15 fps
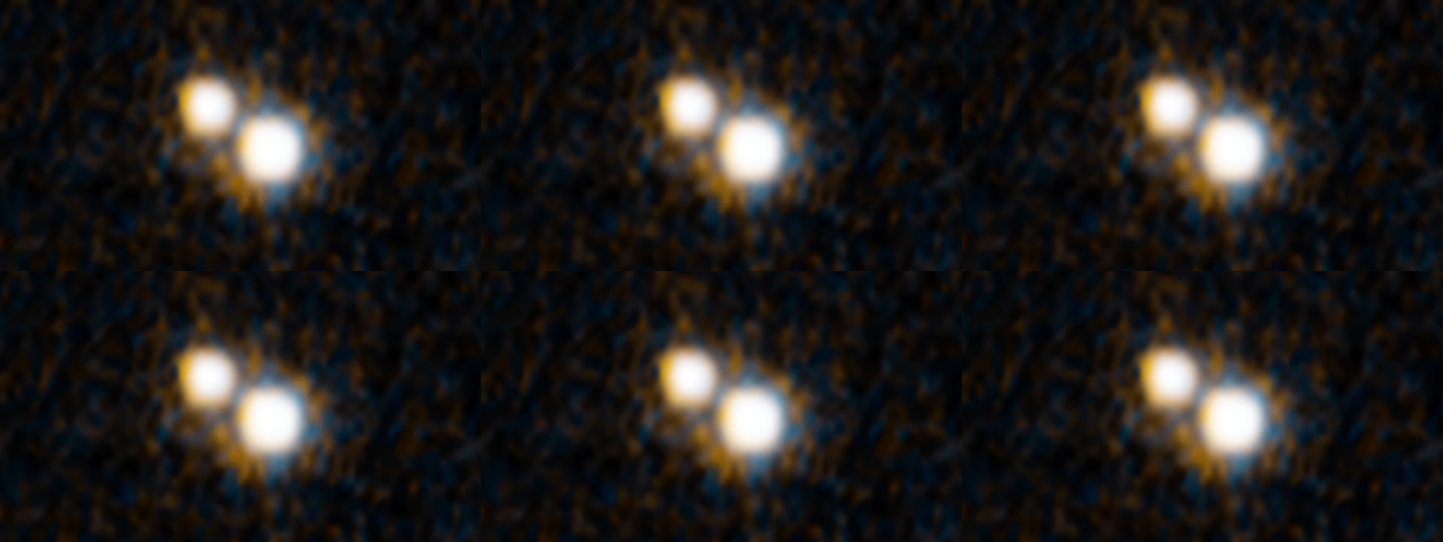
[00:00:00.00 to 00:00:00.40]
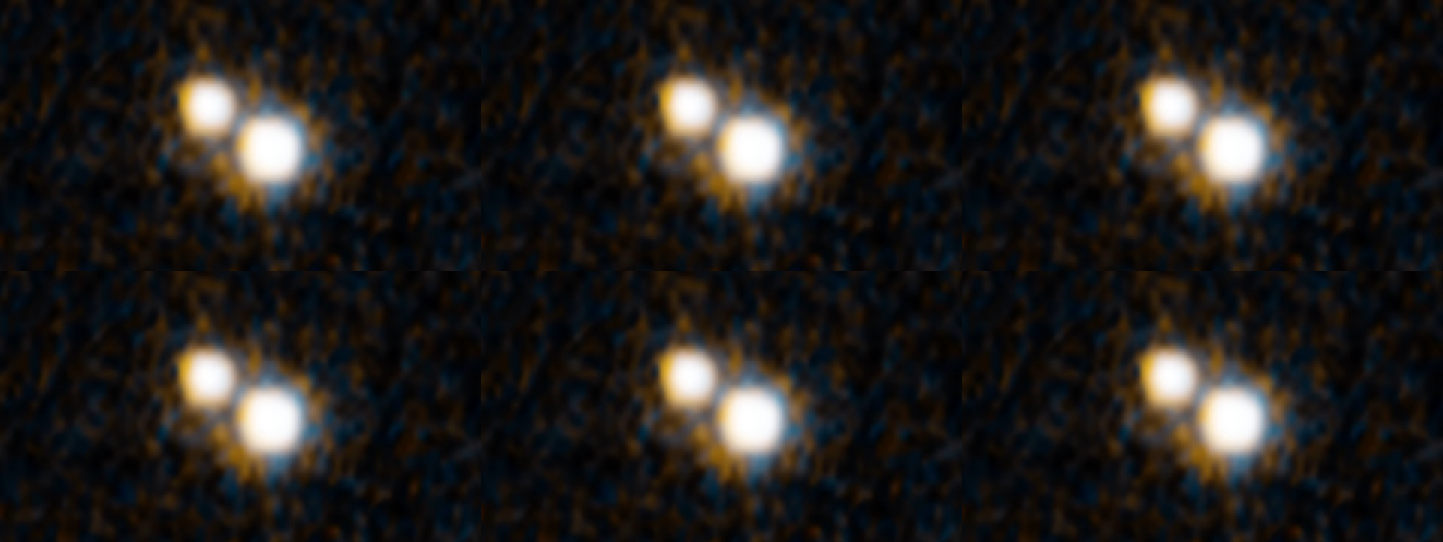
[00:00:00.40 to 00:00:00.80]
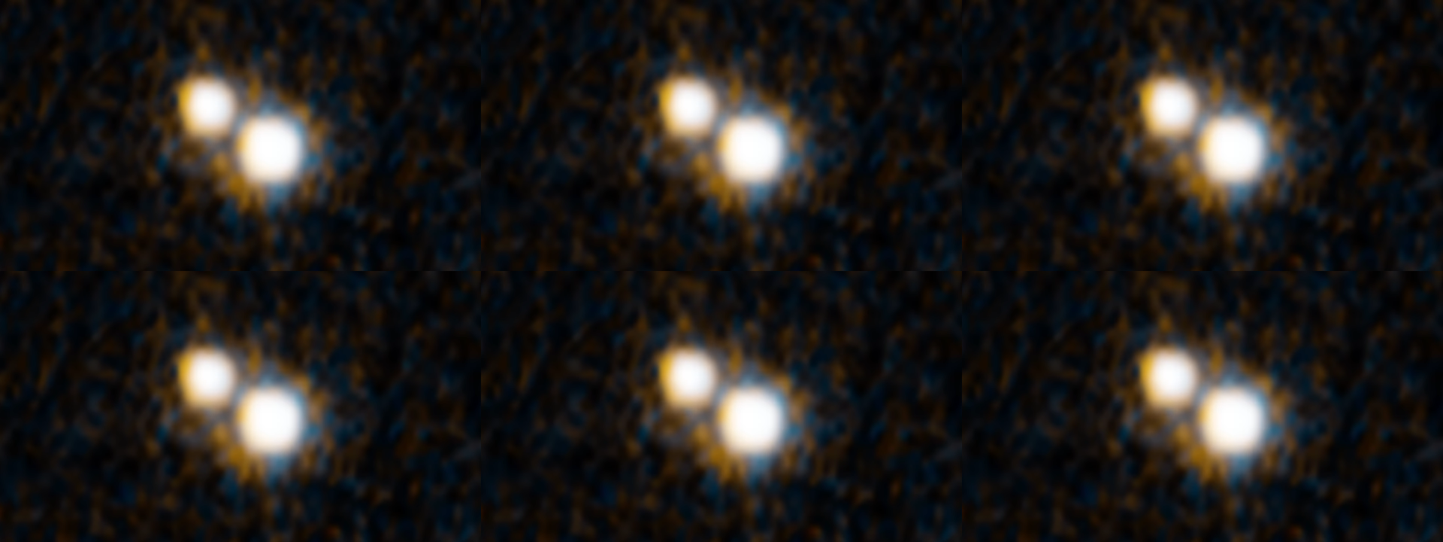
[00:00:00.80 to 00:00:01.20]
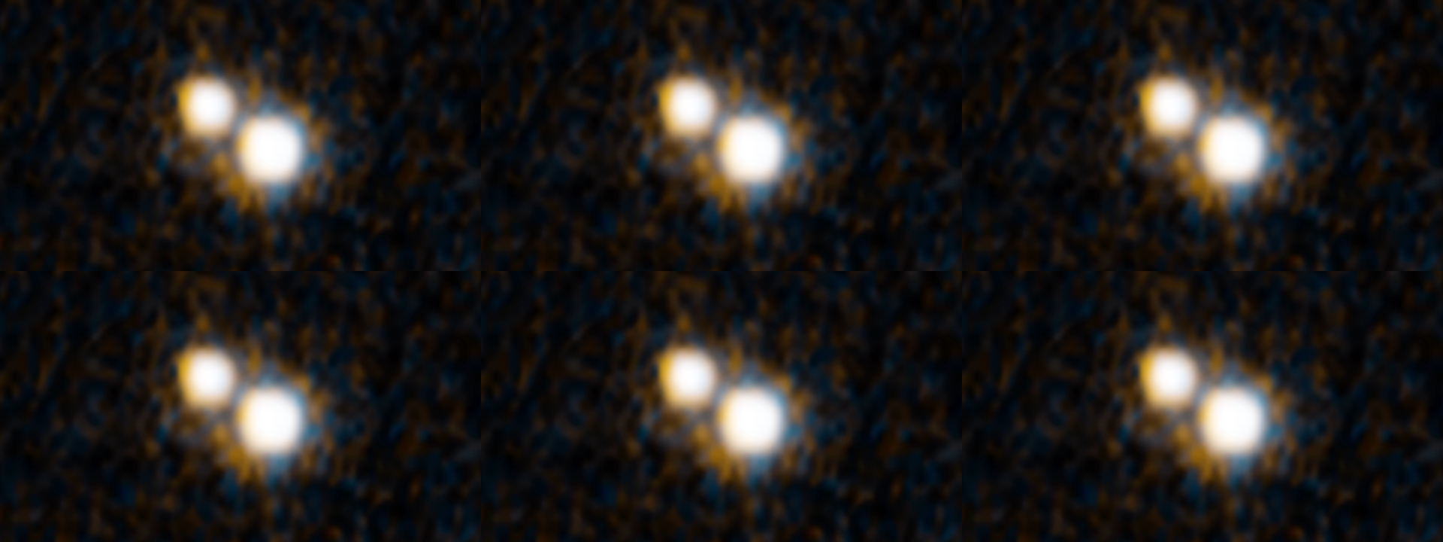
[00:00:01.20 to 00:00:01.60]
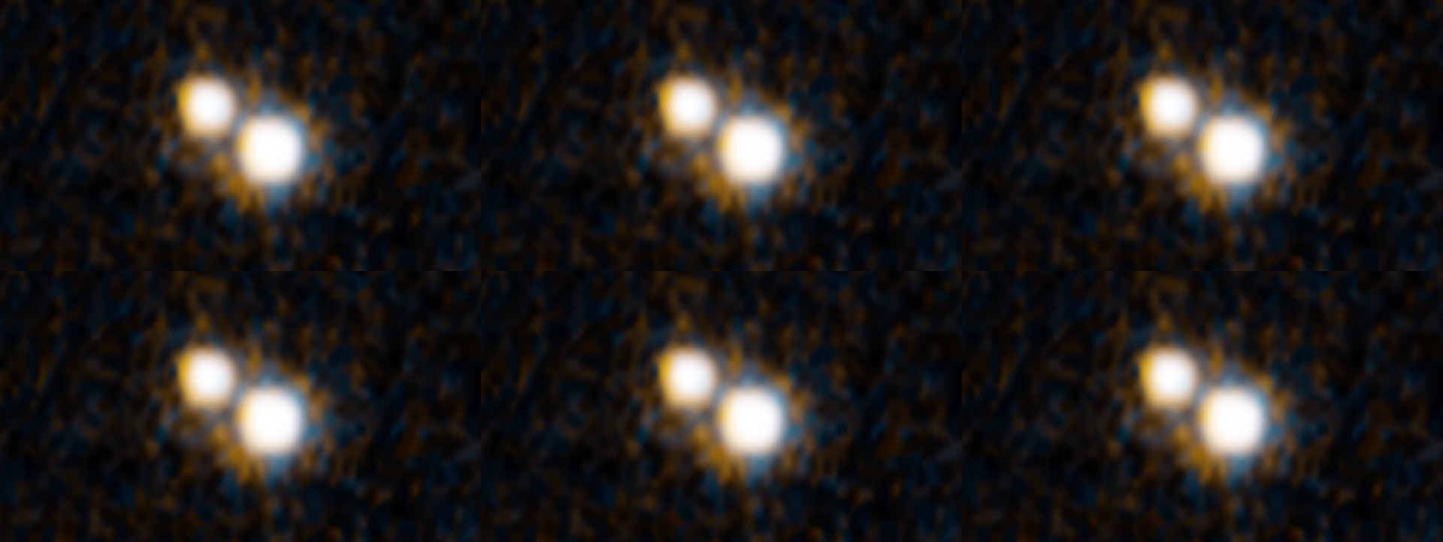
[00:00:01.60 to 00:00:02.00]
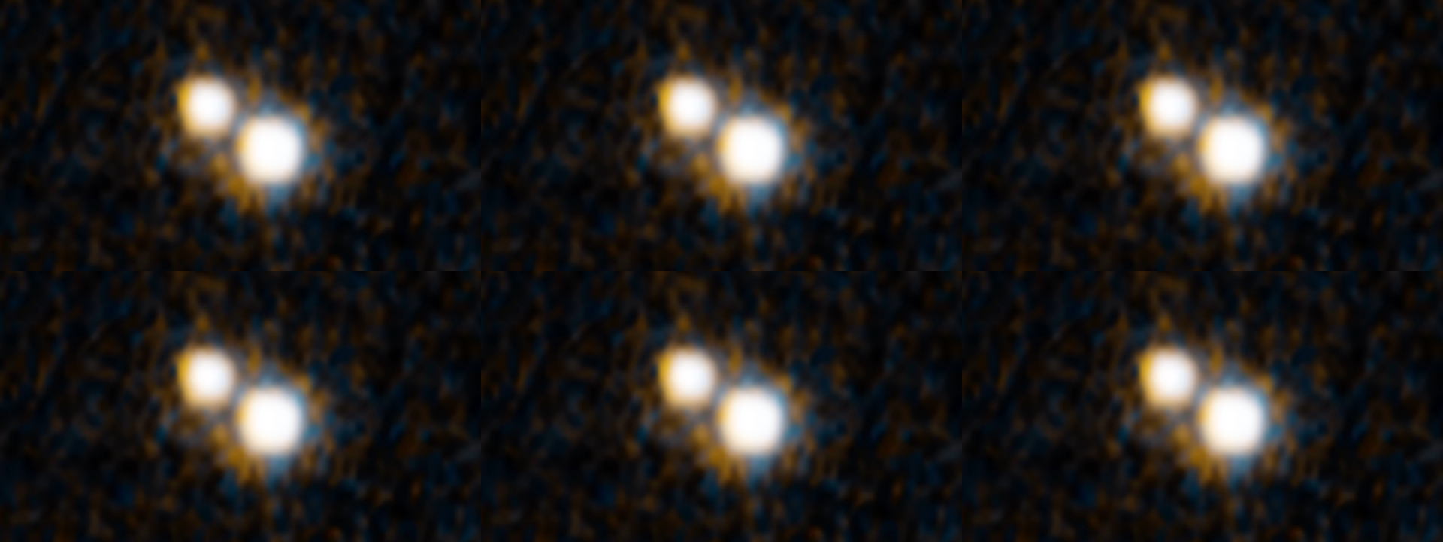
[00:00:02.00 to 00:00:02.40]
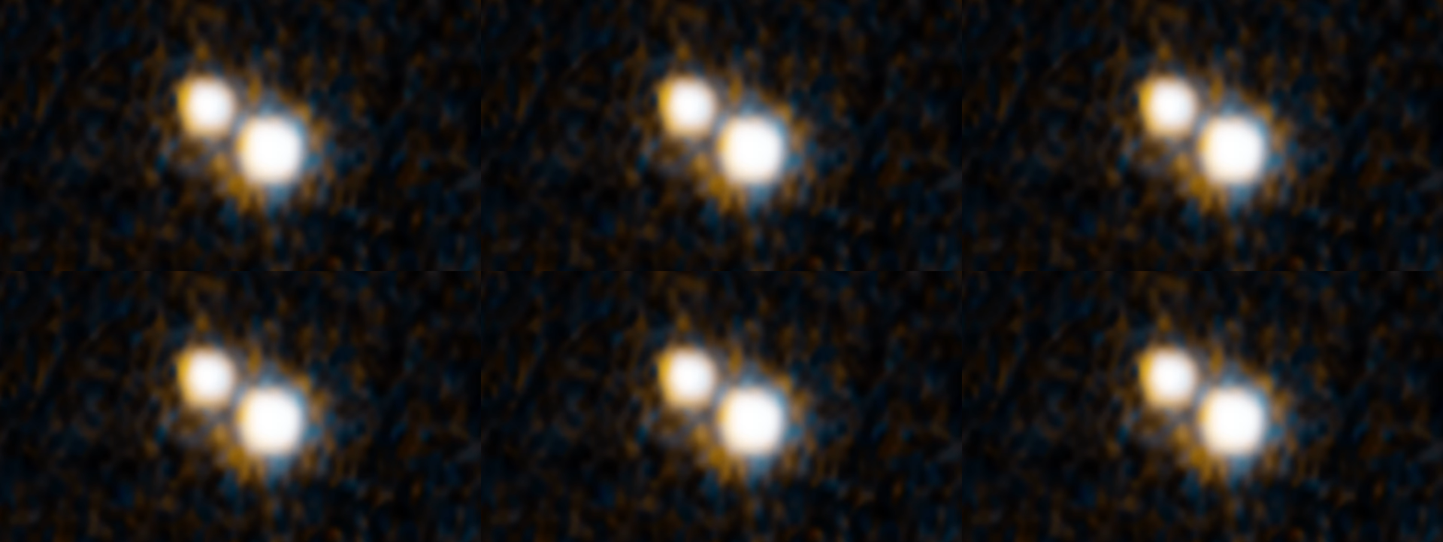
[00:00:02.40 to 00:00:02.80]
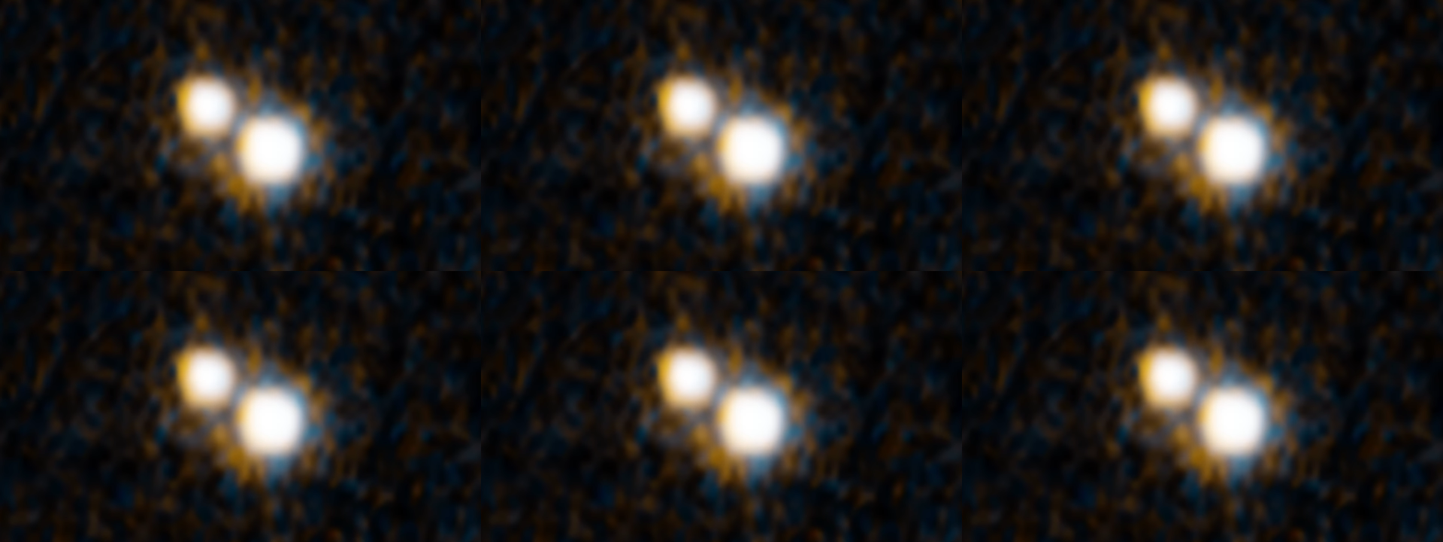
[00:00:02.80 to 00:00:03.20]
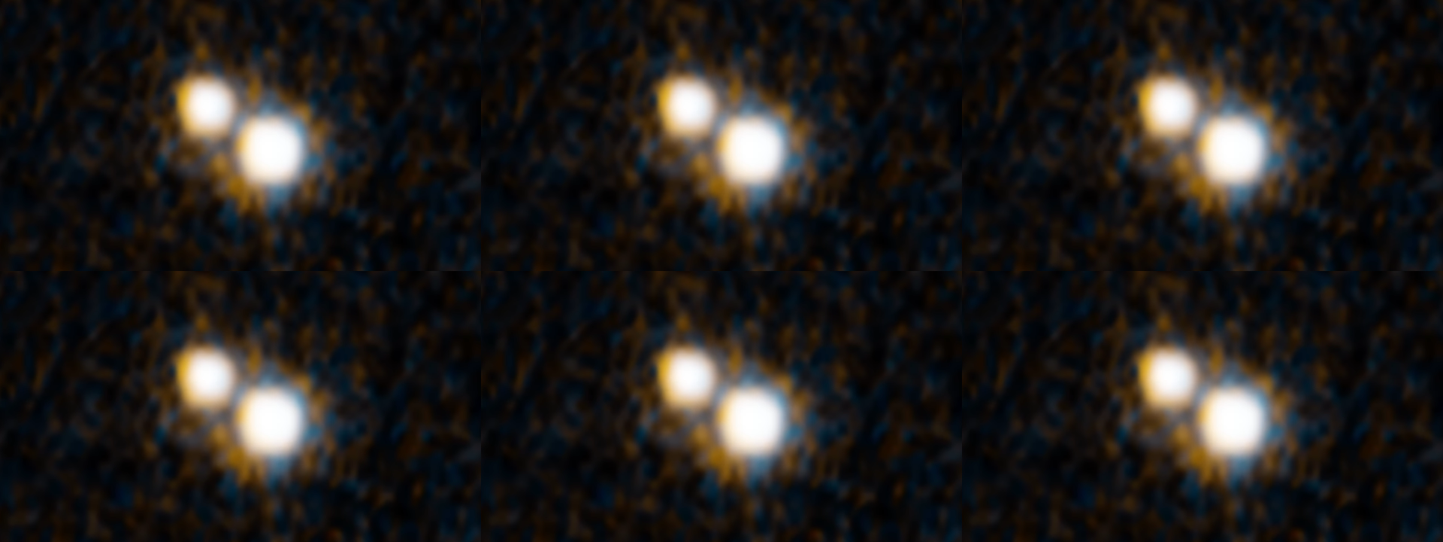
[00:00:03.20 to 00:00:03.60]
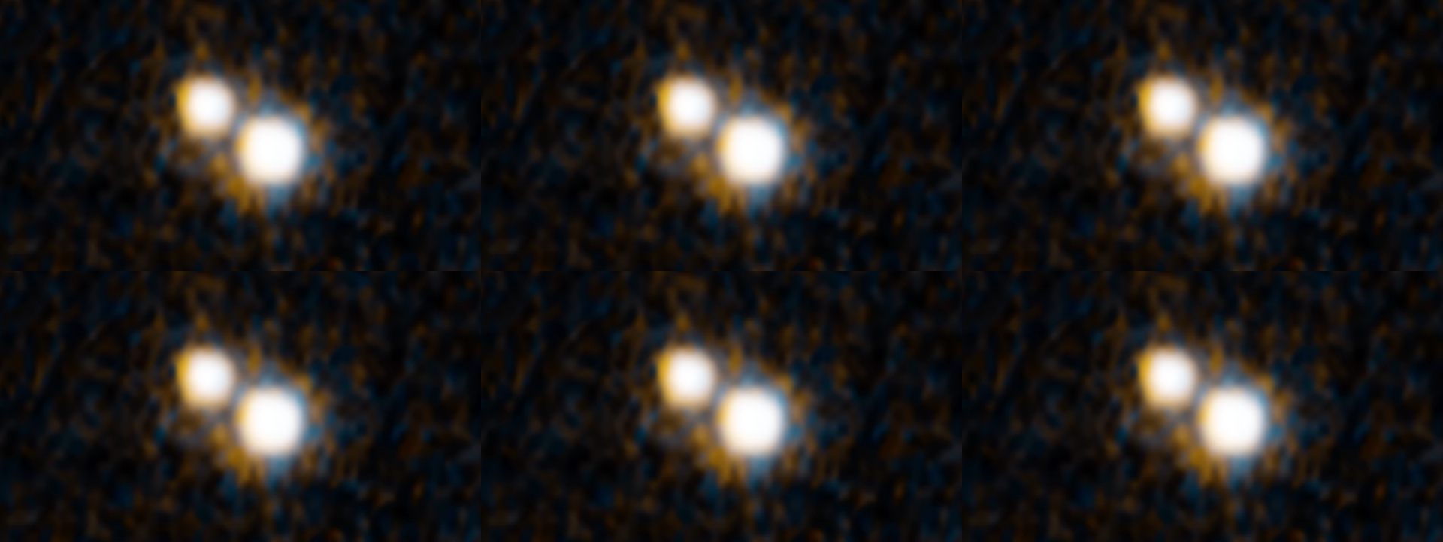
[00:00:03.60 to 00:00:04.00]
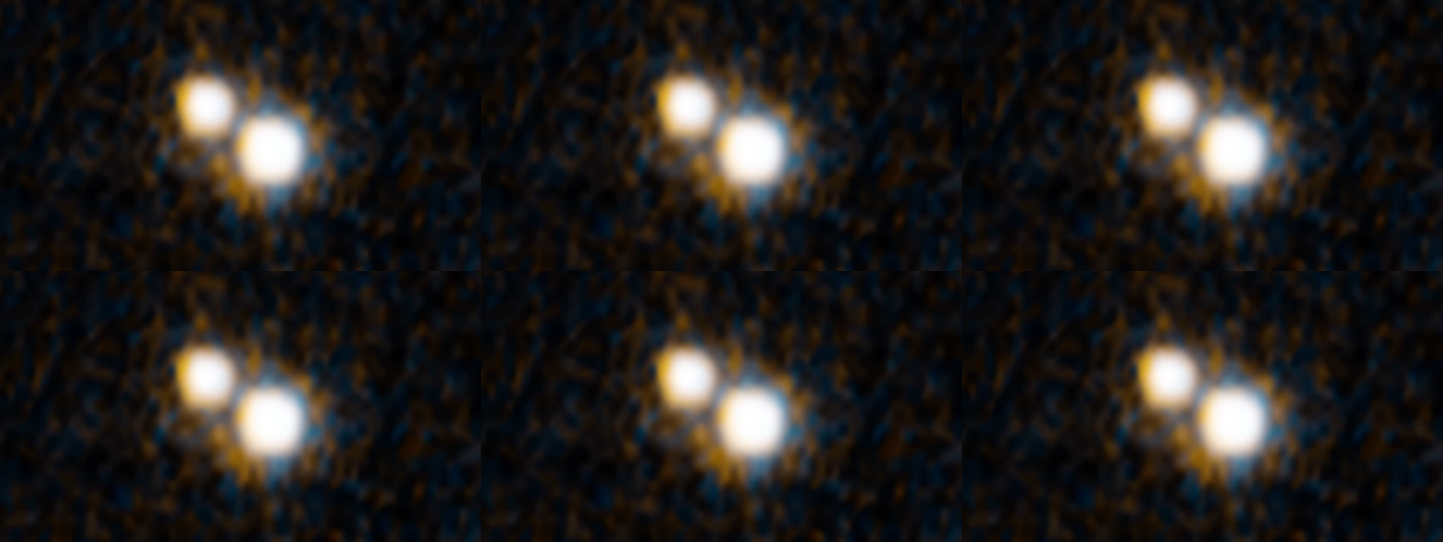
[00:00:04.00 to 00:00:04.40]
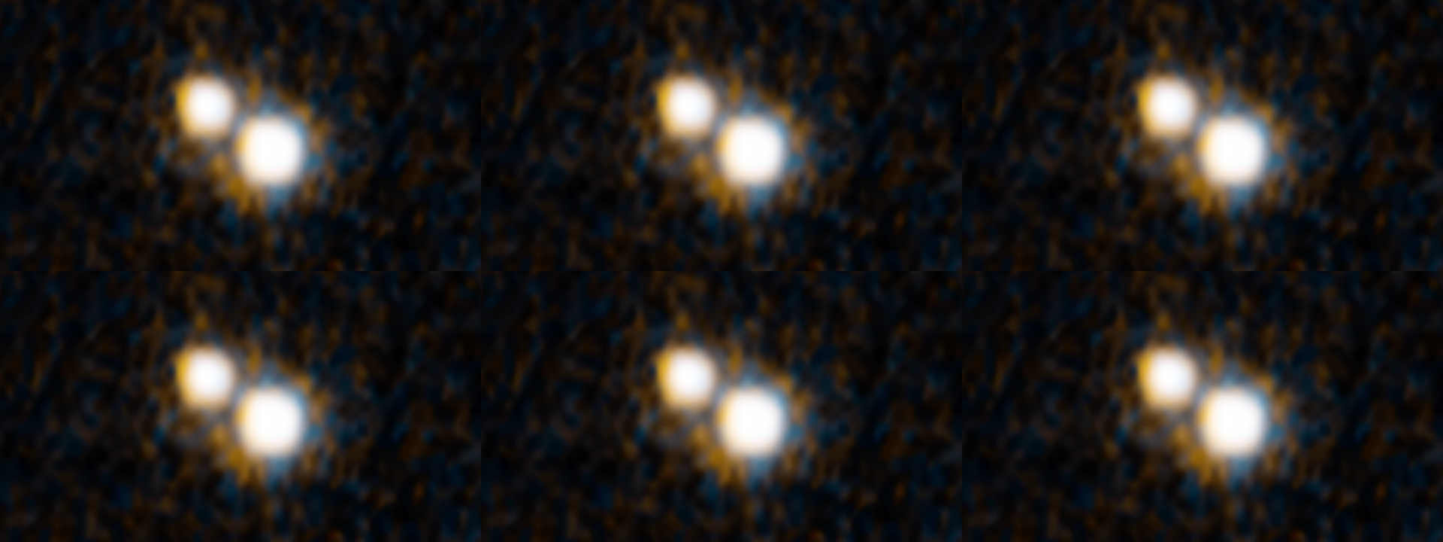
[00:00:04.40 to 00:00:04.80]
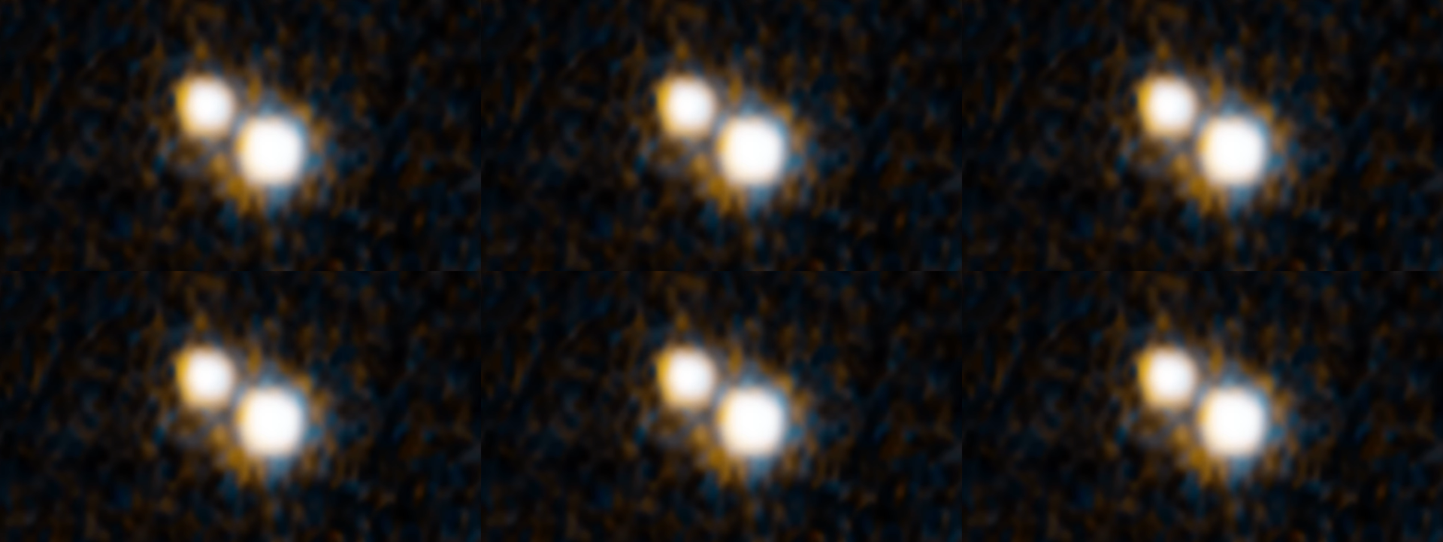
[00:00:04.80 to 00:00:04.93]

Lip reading: Nobody's mouth can be seen.